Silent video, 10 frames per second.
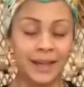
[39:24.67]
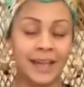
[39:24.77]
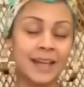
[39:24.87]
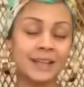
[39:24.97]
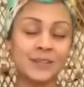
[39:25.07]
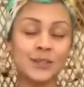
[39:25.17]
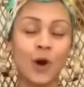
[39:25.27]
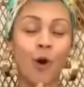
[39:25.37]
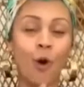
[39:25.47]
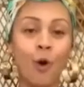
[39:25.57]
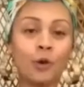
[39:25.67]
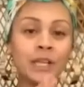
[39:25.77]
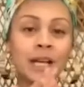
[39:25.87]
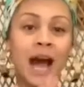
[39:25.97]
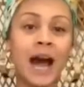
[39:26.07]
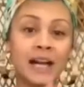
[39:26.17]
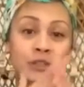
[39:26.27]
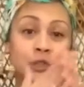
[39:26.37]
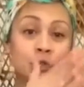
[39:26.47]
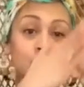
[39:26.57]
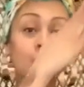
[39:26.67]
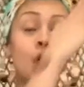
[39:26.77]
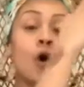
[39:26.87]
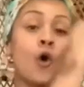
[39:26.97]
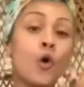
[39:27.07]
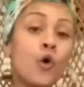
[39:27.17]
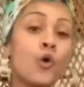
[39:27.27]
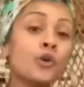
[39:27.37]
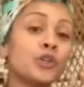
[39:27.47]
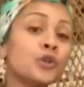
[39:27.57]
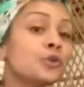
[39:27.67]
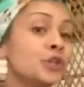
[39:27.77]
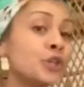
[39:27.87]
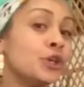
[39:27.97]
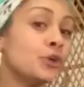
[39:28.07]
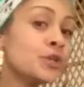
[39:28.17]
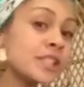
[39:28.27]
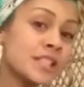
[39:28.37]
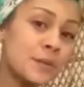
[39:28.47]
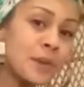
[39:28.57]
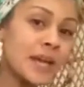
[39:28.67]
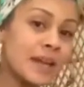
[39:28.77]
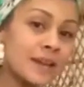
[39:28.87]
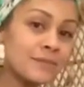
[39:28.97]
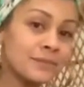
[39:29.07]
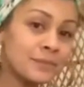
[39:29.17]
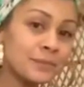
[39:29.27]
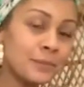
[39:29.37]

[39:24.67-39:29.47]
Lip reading: it's holding on to who you used to be